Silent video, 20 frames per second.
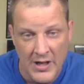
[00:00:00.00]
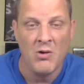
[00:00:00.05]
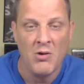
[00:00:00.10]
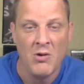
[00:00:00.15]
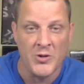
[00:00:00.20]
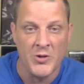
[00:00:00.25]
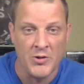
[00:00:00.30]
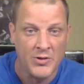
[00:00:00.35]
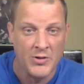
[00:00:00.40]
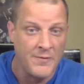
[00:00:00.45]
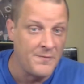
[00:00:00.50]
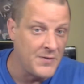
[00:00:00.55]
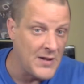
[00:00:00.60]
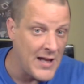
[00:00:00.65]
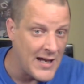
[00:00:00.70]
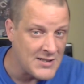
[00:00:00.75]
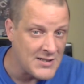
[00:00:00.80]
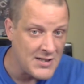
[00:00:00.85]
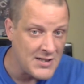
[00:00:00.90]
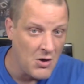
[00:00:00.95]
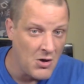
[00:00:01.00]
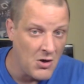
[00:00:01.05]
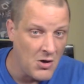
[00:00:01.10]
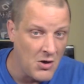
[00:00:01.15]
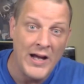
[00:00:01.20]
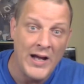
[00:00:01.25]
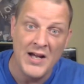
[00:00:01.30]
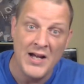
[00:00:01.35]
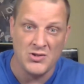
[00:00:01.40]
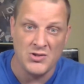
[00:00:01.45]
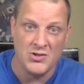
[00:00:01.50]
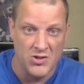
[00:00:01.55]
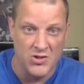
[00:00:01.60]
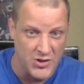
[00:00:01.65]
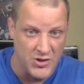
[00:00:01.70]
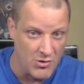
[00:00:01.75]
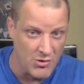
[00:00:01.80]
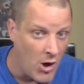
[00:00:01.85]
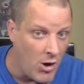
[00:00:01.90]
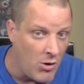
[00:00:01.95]
When they're deflecting away due to
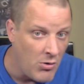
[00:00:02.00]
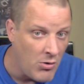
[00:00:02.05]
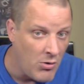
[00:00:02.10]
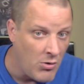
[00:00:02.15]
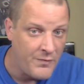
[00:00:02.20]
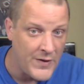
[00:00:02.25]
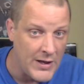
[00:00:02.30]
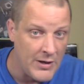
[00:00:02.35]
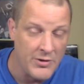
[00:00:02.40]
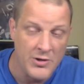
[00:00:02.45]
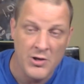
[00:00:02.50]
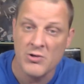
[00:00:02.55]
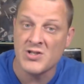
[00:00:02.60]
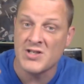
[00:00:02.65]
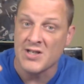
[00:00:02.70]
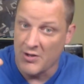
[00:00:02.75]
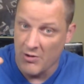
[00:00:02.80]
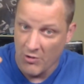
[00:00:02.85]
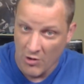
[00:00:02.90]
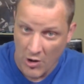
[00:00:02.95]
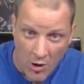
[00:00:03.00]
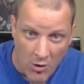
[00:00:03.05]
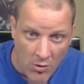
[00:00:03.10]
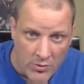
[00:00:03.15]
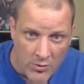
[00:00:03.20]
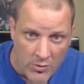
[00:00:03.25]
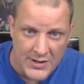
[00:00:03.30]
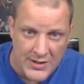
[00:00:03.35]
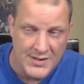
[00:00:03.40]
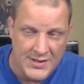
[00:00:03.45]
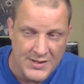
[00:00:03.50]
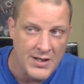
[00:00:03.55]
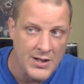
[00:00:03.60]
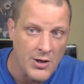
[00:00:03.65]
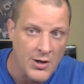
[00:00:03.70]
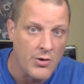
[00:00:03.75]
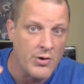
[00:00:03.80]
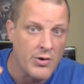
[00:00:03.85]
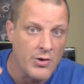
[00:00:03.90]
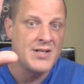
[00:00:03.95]
their own failures and their own
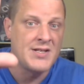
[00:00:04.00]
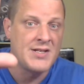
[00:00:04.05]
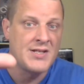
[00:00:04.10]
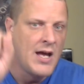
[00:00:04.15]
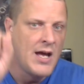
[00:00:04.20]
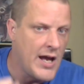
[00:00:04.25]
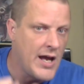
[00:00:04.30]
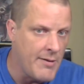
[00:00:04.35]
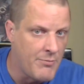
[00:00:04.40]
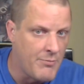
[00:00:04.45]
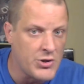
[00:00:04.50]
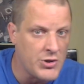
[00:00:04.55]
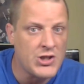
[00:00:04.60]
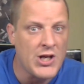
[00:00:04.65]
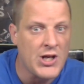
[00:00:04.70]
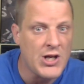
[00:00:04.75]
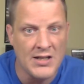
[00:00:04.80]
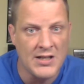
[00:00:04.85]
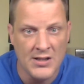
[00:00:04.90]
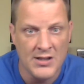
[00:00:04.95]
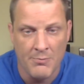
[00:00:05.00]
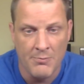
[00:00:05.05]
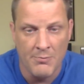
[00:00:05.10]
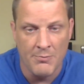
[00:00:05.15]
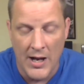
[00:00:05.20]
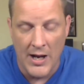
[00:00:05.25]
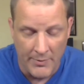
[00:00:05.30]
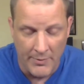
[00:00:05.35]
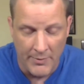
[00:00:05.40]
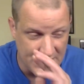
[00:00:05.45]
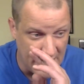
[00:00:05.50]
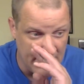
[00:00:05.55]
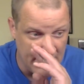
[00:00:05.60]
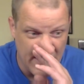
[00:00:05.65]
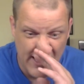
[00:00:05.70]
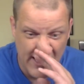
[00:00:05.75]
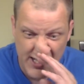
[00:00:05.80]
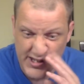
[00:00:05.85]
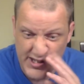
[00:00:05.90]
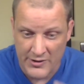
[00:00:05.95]
insecurities and projecting the problems onto
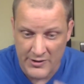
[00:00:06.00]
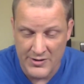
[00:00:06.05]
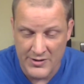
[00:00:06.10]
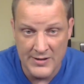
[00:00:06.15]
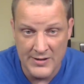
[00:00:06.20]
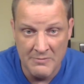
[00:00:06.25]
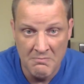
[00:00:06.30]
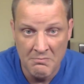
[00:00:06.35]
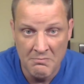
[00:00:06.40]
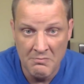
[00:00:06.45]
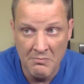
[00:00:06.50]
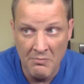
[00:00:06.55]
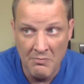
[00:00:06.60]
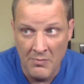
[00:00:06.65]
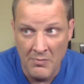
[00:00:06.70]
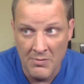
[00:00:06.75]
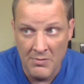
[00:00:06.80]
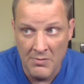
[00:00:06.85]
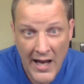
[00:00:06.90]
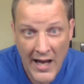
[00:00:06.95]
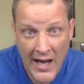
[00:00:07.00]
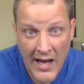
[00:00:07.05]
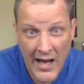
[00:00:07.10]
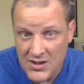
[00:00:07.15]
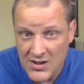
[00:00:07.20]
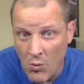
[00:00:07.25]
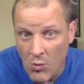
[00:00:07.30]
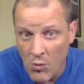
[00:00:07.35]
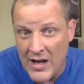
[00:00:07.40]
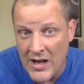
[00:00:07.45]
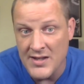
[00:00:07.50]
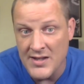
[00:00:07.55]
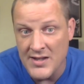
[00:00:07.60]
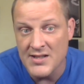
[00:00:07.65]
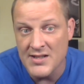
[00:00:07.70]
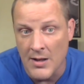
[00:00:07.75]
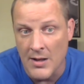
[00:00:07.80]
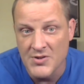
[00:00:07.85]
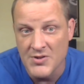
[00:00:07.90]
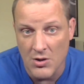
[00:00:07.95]
others. That's the way this
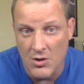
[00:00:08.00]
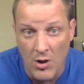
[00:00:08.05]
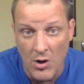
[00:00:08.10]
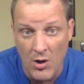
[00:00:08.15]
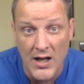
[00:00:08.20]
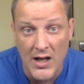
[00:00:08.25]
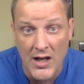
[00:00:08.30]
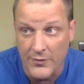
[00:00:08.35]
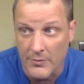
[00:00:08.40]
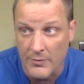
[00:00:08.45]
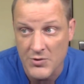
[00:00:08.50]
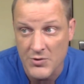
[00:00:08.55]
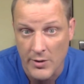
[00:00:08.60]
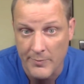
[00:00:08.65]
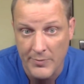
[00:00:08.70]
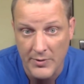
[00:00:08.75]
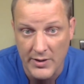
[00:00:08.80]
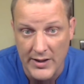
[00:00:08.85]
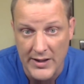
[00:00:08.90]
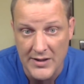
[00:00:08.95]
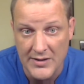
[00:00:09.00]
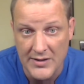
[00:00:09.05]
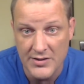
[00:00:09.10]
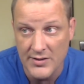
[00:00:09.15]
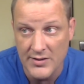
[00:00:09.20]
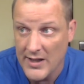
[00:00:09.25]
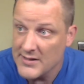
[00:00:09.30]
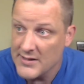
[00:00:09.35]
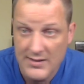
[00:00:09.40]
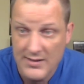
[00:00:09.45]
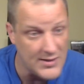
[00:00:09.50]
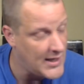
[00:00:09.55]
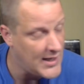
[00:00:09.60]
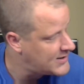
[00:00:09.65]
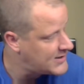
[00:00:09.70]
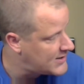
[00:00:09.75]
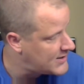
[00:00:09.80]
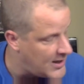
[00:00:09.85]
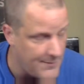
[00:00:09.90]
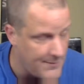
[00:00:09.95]
comes across from Triple H. Let's,
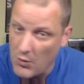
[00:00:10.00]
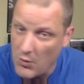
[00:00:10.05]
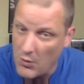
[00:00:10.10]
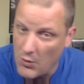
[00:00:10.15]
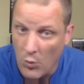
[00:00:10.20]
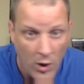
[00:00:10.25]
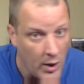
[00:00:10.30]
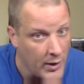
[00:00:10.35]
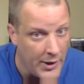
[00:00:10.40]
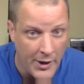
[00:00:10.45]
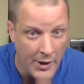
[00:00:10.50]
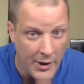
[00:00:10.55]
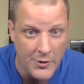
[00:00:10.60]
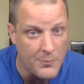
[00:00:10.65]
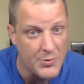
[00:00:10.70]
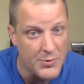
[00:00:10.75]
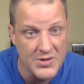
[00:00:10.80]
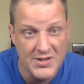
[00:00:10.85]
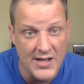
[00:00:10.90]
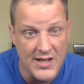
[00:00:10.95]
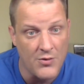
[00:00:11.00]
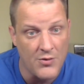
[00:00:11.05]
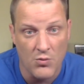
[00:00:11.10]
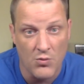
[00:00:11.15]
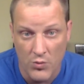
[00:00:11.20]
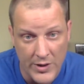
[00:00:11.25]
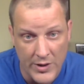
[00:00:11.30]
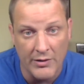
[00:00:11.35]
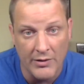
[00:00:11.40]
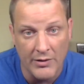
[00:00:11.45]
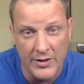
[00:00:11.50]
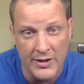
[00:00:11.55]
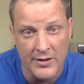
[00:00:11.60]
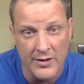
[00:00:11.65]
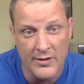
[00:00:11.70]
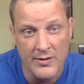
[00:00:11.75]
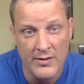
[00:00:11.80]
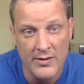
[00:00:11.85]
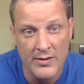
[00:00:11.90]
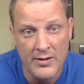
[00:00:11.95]
let's keep it one hundred percent real
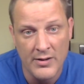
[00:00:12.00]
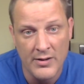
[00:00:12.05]
here.